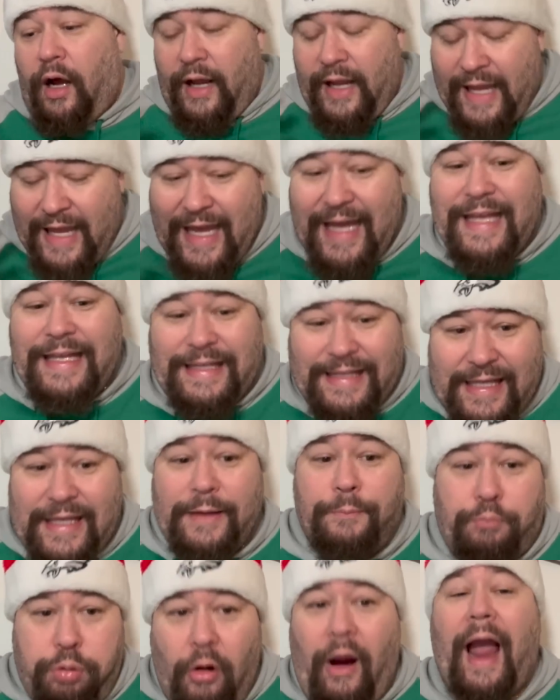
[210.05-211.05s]
He
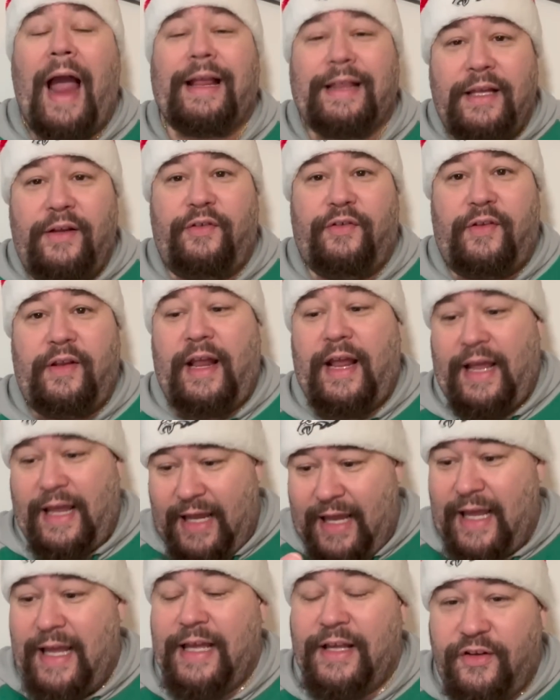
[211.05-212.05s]
did practice today.
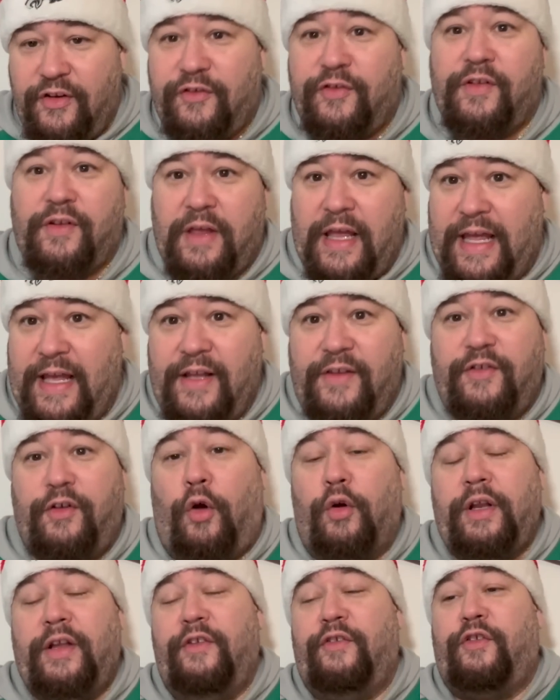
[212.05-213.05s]
He's
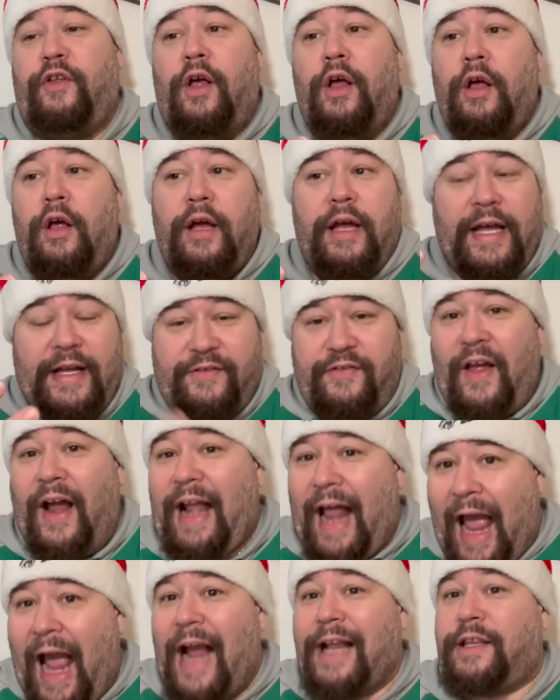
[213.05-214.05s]
not
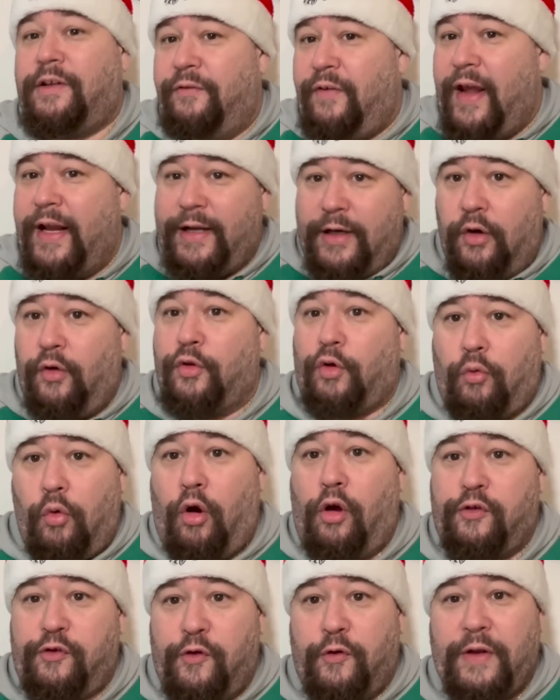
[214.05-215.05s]
activated on the
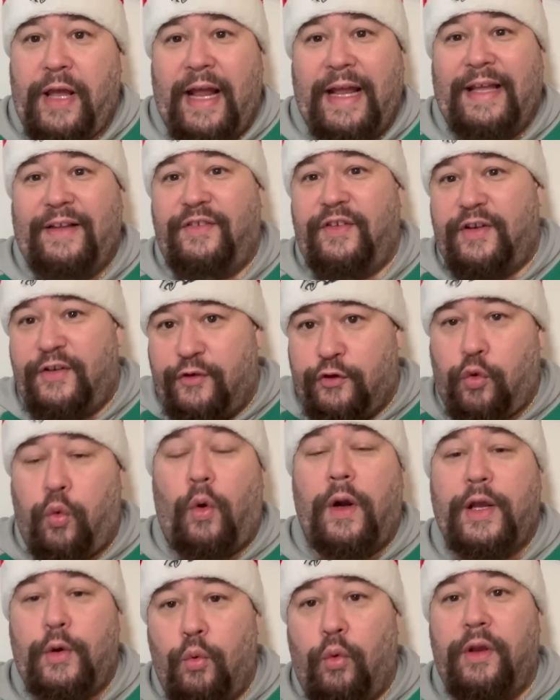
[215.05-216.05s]
roster yet. He's in his
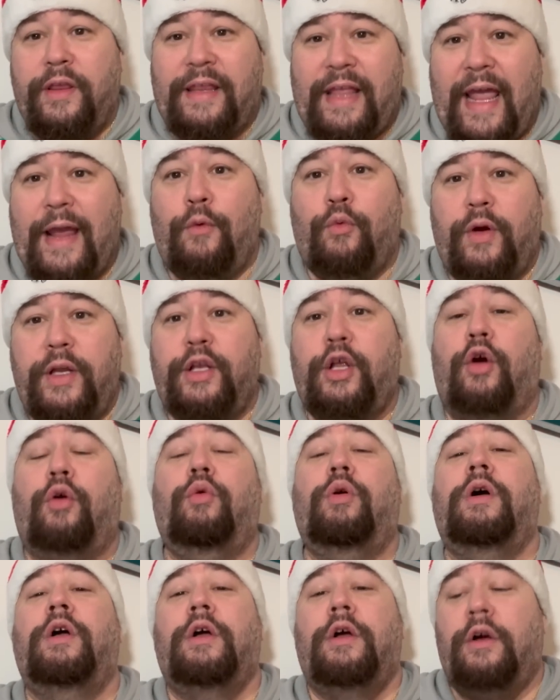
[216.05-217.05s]
21-day window
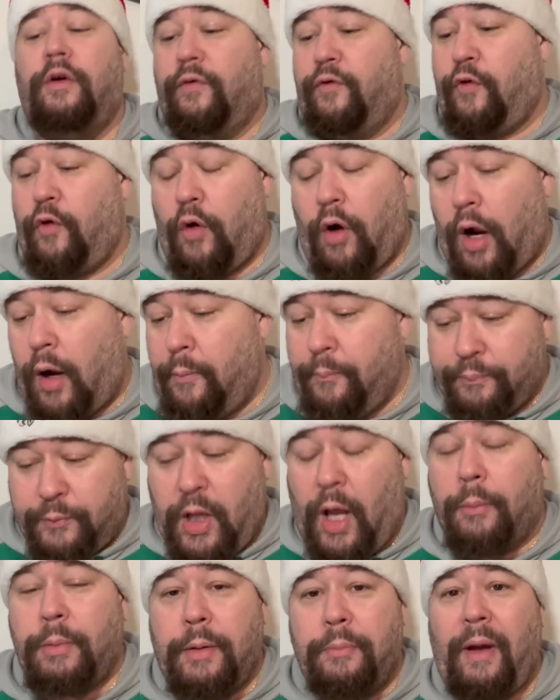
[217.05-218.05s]
for
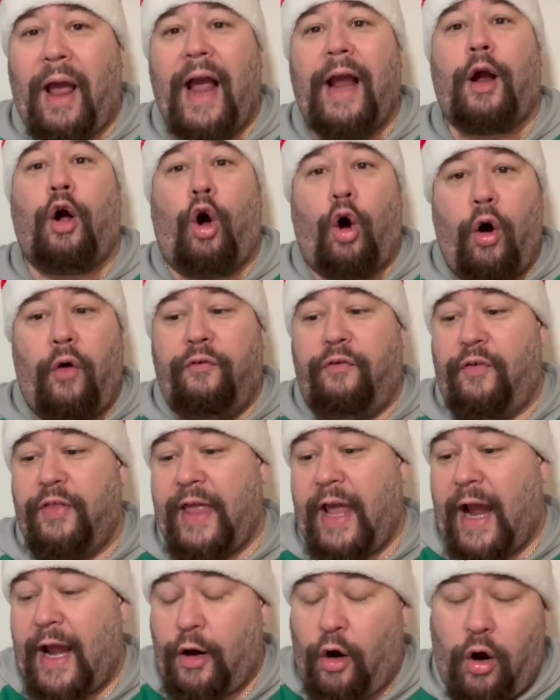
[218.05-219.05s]
coming back off of the
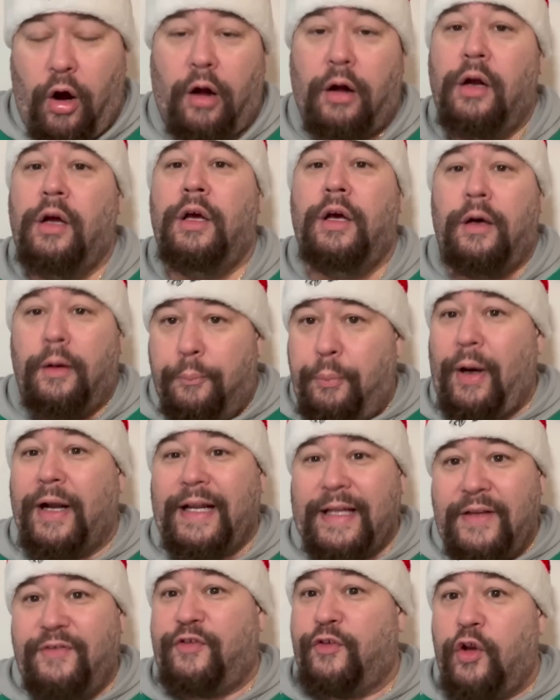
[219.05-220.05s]
IR. But
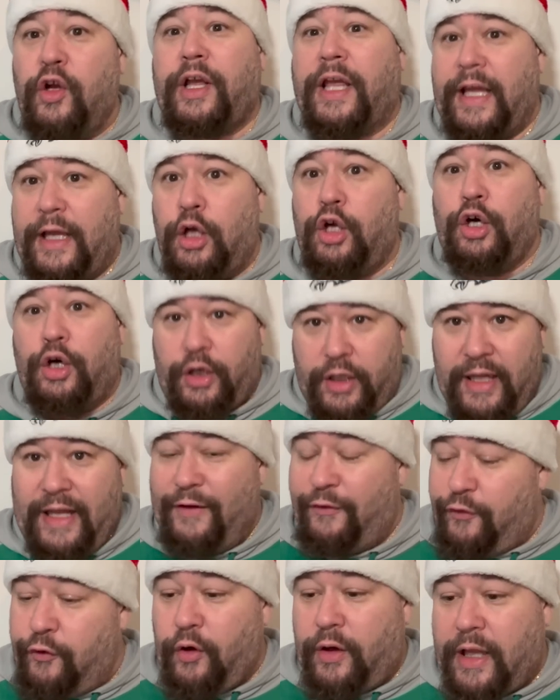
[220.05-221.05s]
it's looking good.
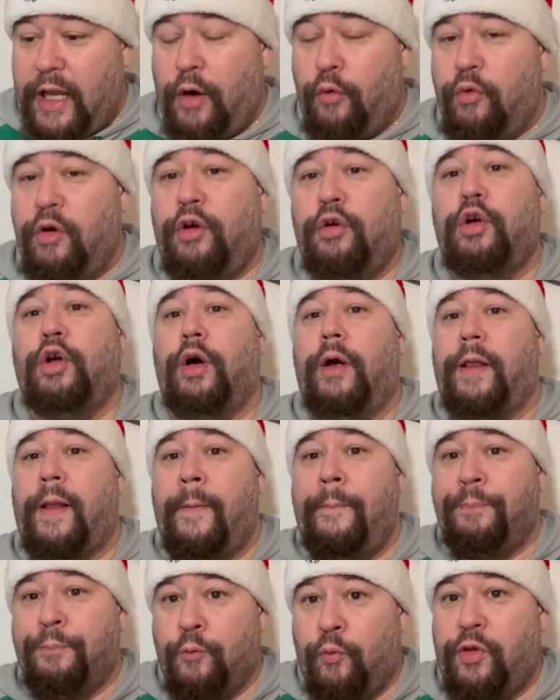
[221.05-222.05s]
It's looking real good.
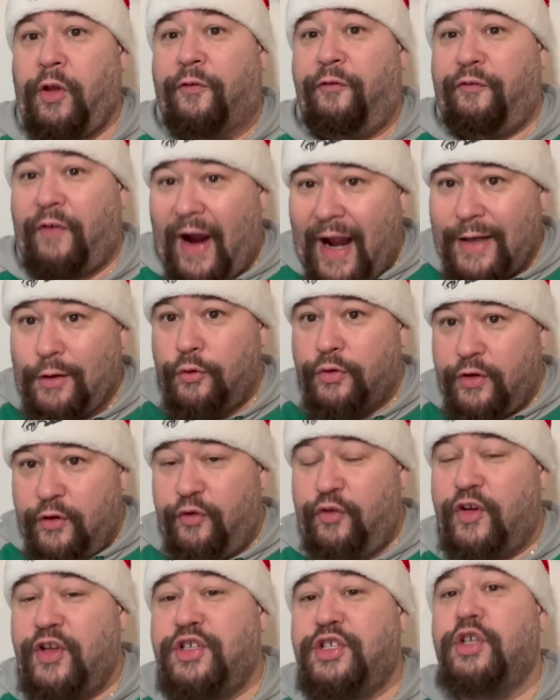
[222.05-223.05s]
The final
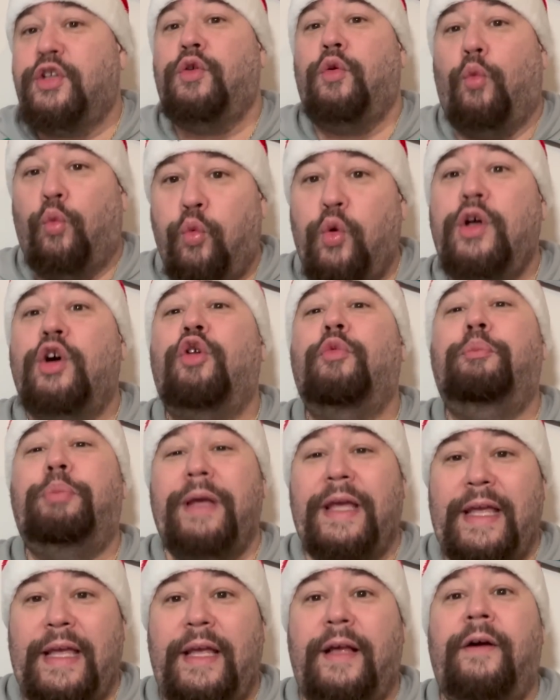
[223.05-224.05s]
decision will
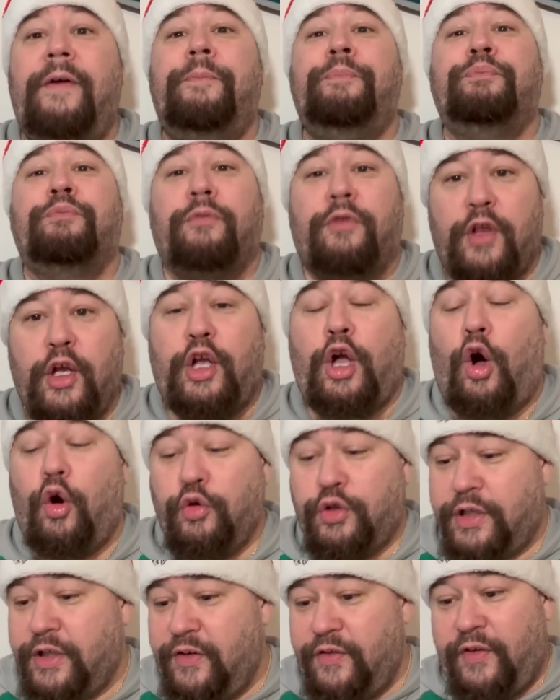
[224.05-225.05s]
be the
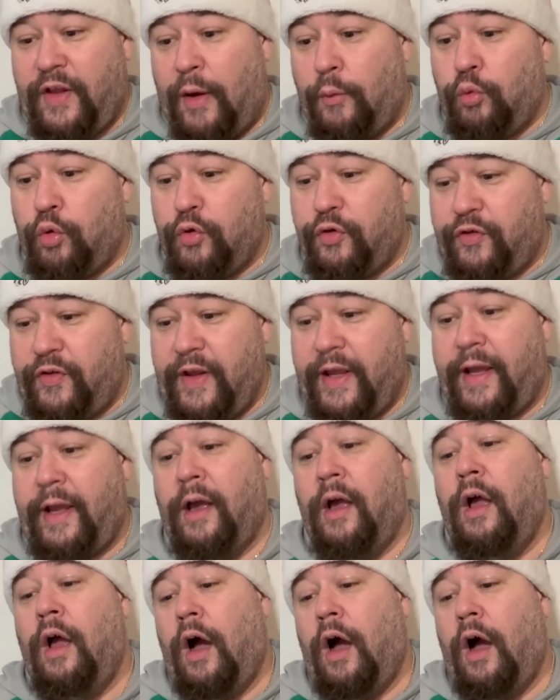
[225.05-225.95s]
coaches, and we'll see.